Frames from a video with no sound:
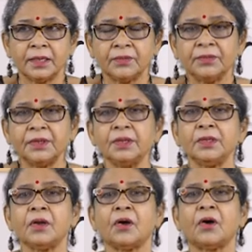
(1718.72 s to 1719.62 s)
a
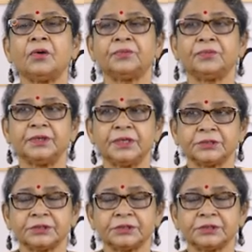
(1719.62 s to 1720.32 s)
level of